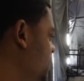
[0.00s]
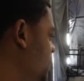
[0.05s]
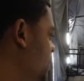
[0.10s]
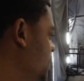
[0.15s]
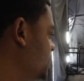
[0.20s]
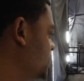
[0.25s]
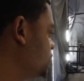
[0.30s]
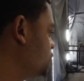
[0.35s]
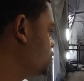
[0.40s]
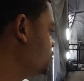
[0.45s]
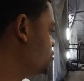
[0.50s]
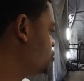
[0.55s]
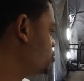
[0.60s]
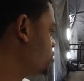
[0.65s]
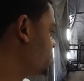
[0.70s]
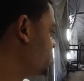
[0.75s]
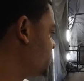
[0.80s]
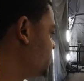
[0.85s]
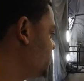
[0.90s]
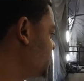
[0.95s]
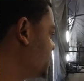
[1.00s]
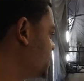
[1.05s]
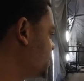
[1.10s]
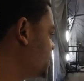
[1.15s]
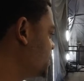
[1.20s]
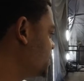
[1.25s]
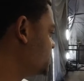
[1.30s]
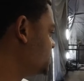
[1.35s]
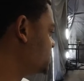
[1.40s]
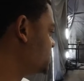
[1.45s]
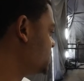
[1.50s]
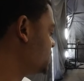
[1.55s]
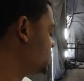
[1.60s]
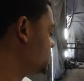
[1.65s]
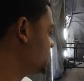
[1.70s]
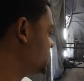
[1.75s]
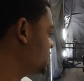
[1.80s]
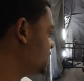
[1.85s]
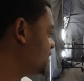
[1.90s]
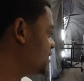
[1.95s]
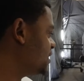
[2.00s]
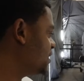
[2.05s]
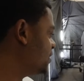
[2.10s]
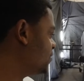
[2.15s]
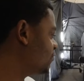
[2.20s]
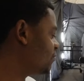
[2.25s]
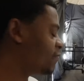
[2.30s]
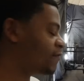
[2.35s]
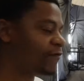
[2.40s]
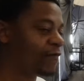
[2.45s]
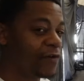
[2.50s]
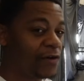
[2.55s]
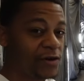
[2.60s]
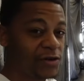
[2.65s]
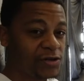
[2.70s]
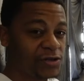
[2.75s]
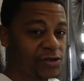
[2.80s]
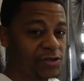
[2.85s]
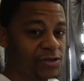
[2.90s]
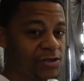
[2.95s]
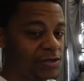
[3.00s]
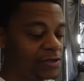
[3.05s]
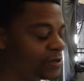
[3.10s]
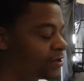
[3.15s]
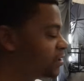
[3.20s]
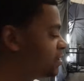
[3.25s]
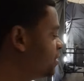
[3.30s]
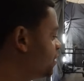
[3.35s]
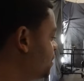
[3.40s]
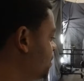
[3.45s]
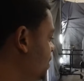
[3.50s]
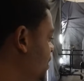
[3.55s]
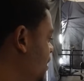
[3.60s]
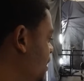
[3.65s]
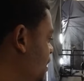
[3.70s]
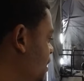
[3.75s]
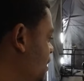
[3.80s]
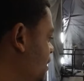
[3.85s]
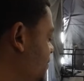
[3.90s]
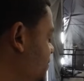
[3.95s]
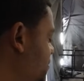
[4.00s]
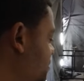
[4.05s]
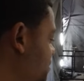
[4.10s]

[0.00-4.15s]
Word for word: uh, the two distributor plugs, uh, the reverse um,